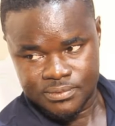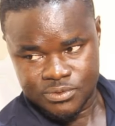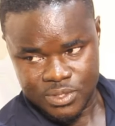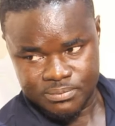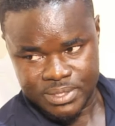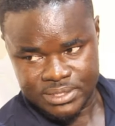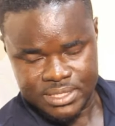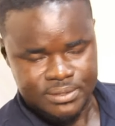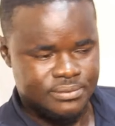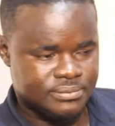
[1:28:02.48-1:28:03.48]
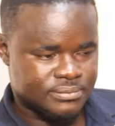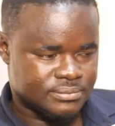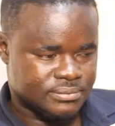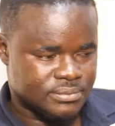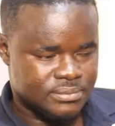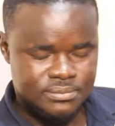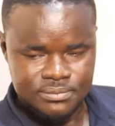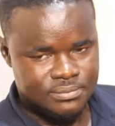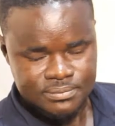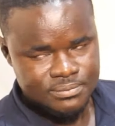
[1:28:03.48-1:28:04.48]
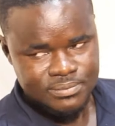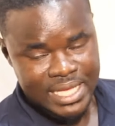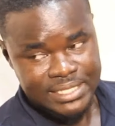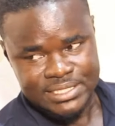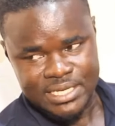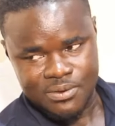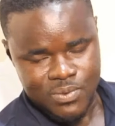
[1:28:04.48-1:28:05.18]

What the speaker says: So, what must I say? Auntie, I